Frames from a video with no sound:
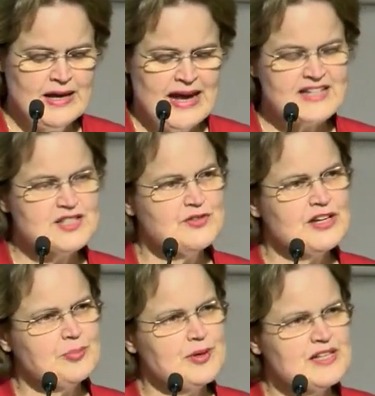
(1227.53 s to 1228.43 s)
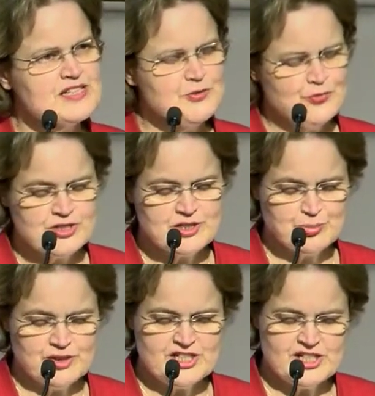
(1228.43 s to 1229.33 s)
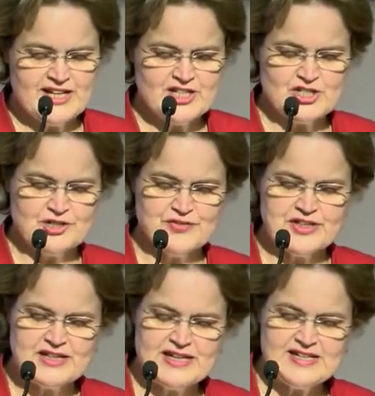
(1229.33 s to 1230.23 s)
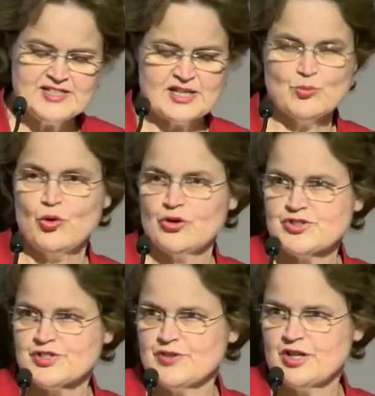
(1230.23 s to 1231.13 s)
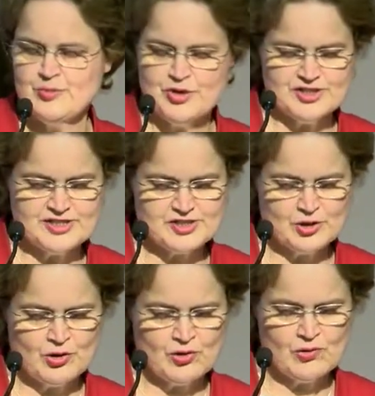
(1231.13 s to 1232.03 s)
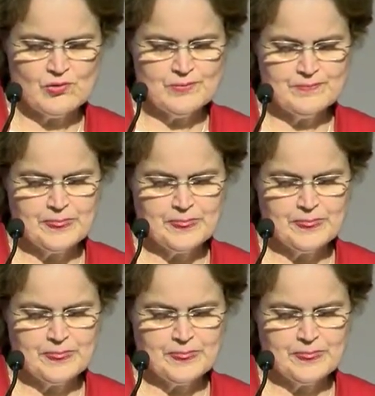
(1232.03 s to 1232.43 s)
and developing a different appreciation of the needs and wants of the community as a whole.